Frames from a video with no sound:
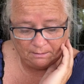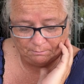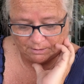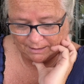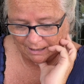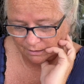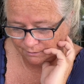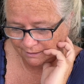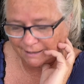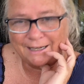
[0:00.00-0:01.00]
But
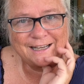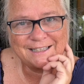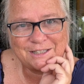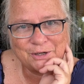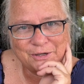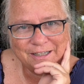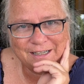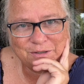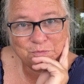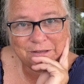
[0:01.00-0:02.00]
now it is turning
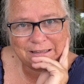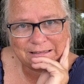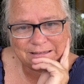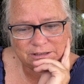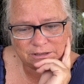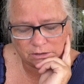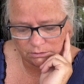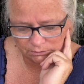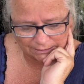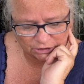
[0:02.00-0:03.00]
out well. So
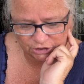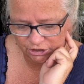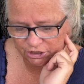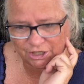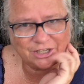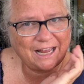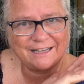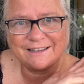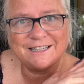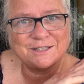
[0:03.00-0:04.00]
let's just
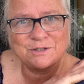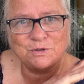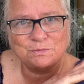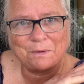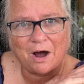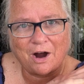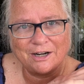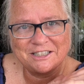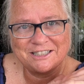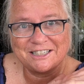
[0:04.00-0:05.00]
connect these 2
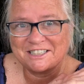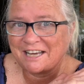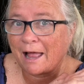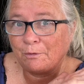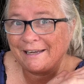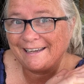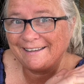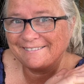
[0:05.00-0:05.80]
parts, shall we?